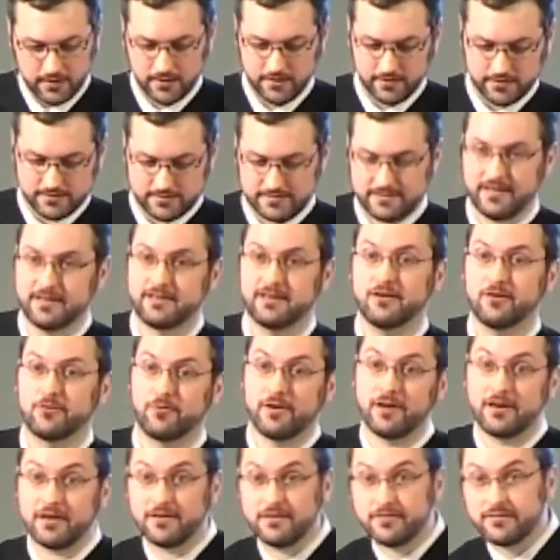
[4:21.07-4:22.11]
second
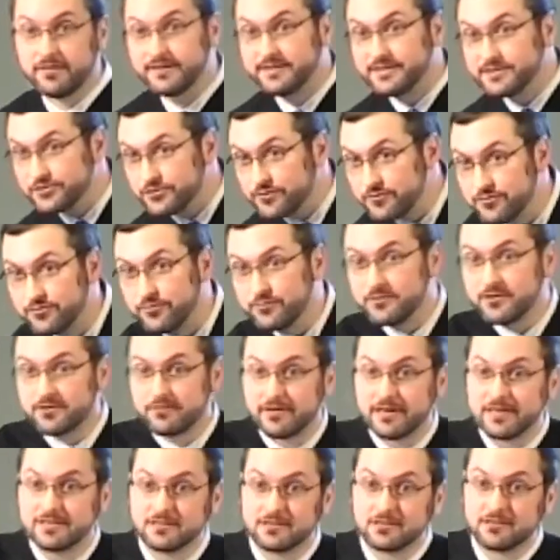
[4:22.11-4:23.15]
grade the teacher who threw an
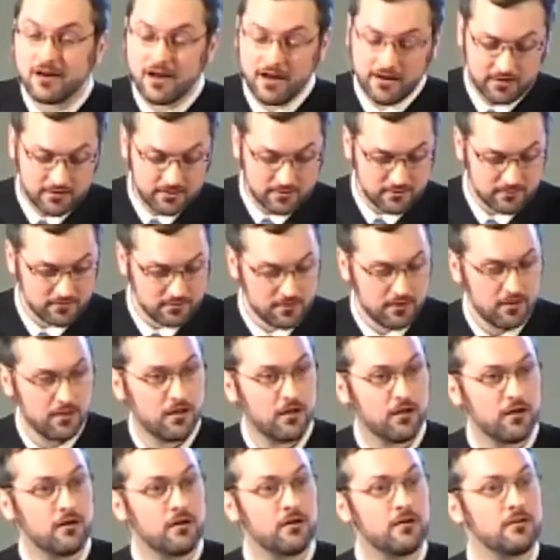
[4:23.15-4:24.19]
eraser at her,
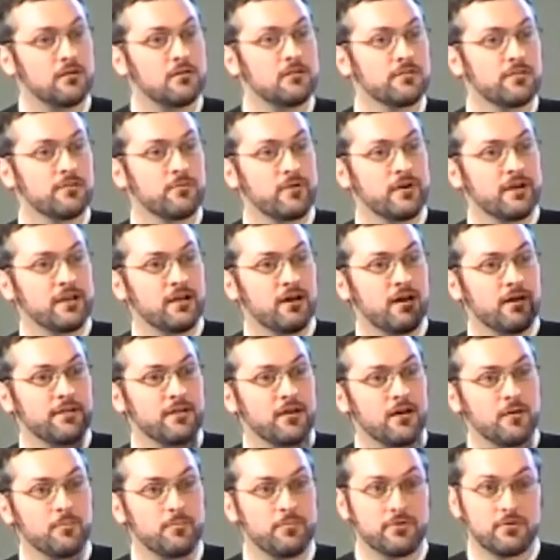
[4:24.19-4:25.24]
all the way on
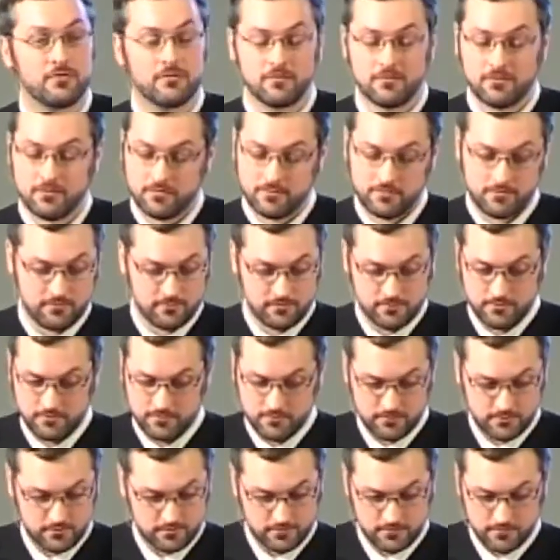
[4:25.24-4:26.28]
up.
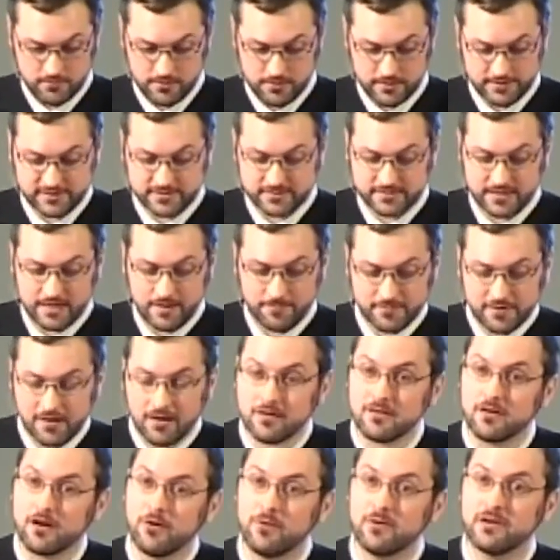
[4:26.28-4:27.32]
It just kept on
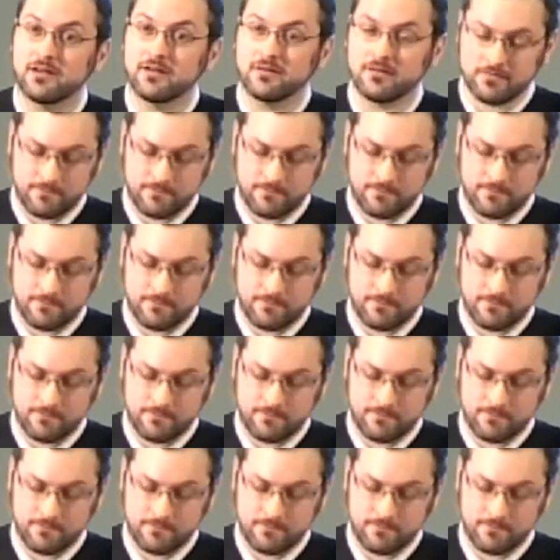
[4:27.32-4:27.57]
going.